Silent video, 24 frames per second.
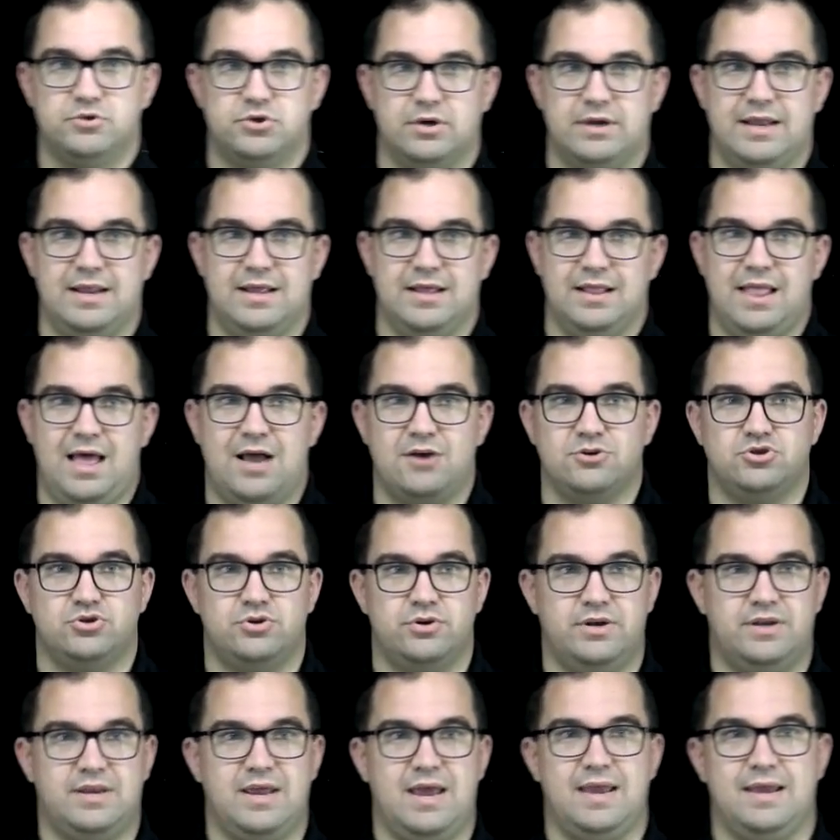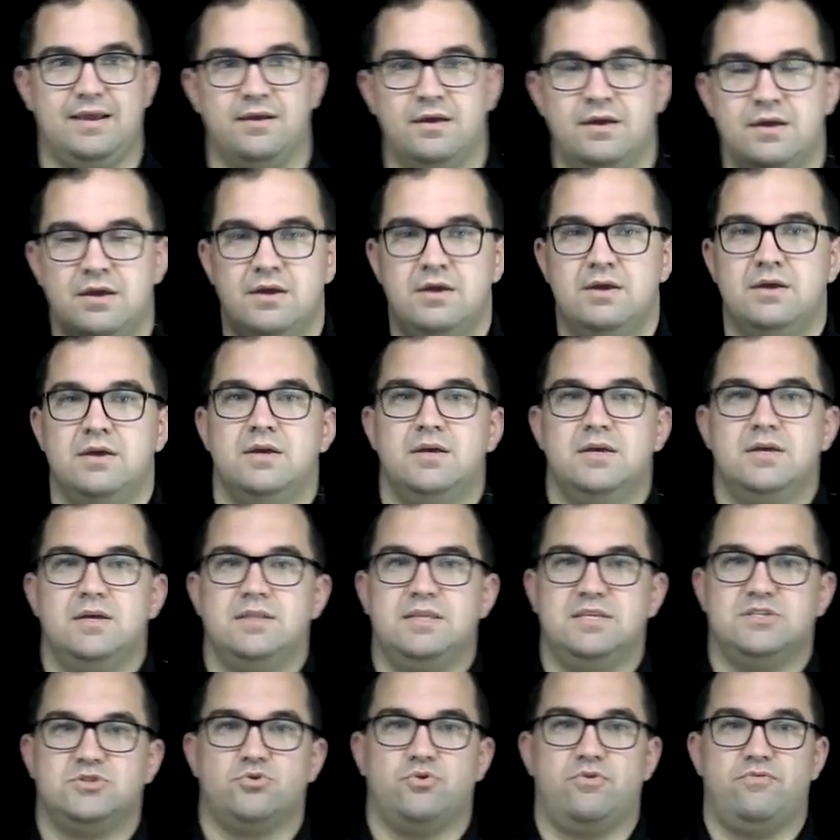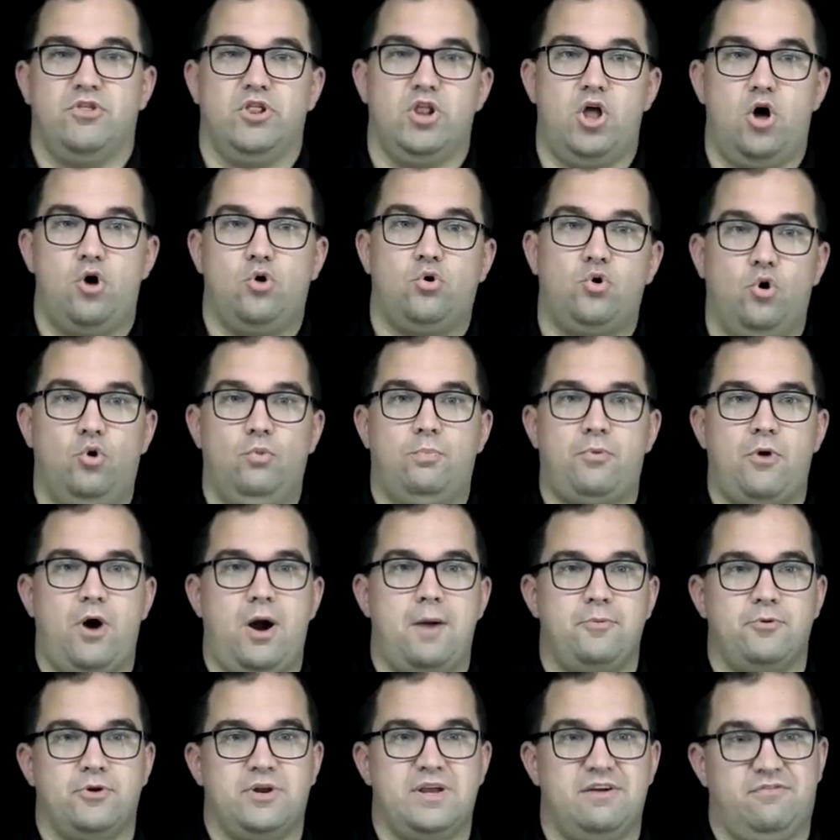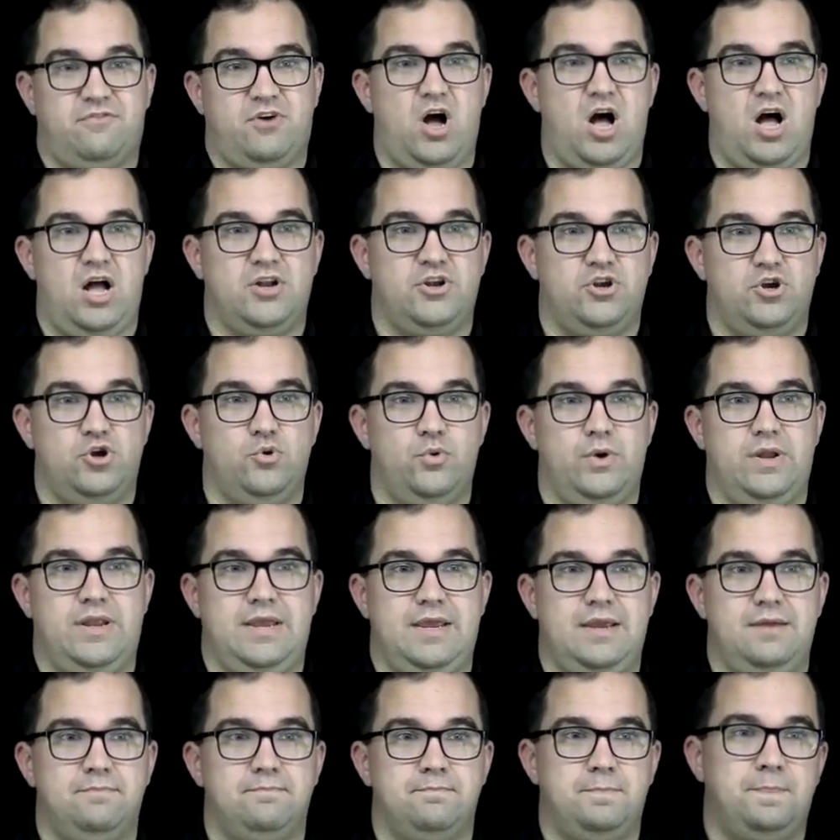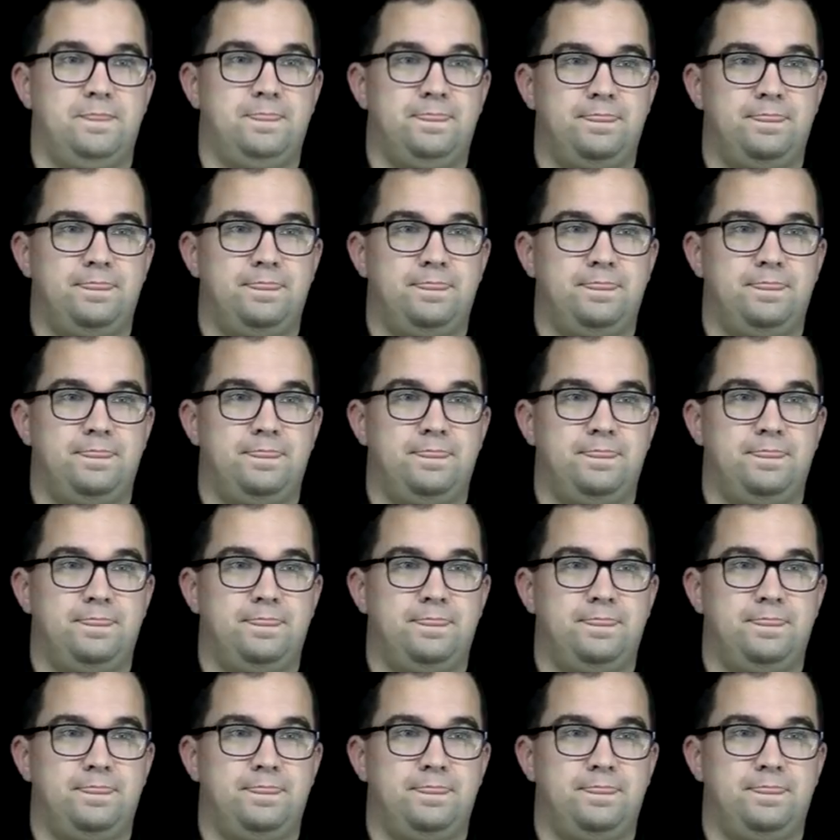So again, it allows you to take this sort of local property of continuity.